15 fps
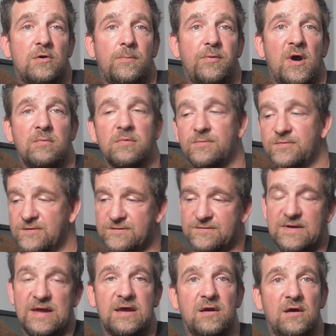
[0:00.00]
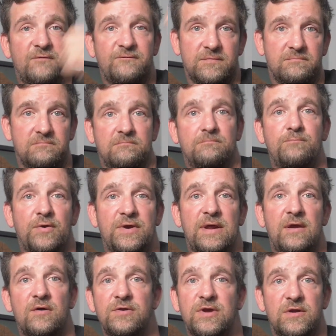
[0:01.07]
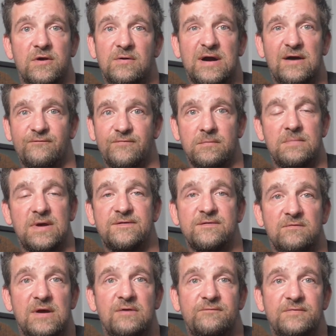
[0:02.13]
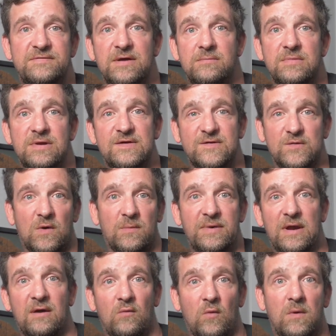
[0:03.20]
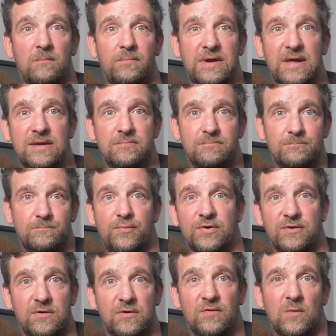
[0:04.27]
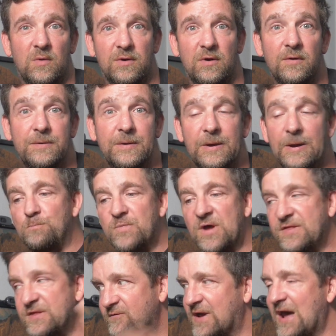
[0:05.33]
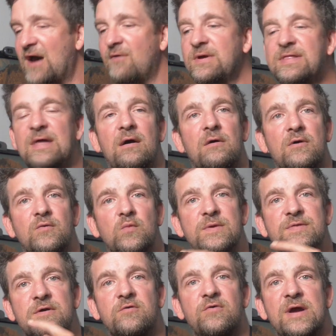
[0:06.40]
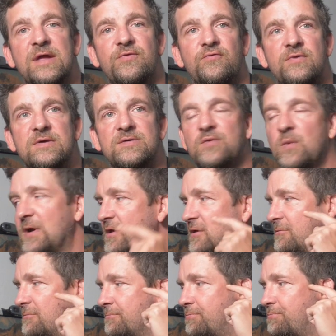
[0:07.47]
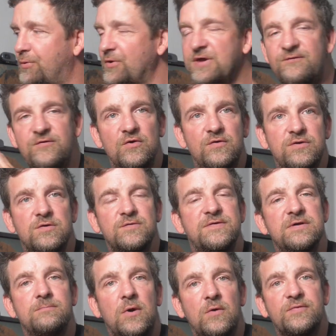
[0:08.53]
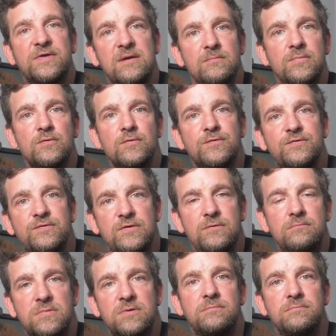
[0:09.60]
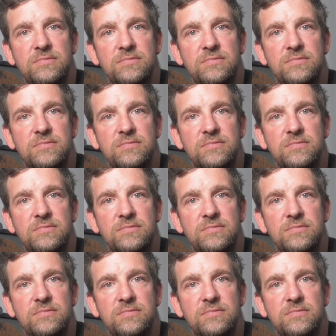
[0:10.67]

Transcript: no problem, just take it off and put it on. You don't have to mess around for 10 minutes swapping out one plate and putting another one on. And they've carried that on with the Crane 3 as well, but if you're using both gimbals, you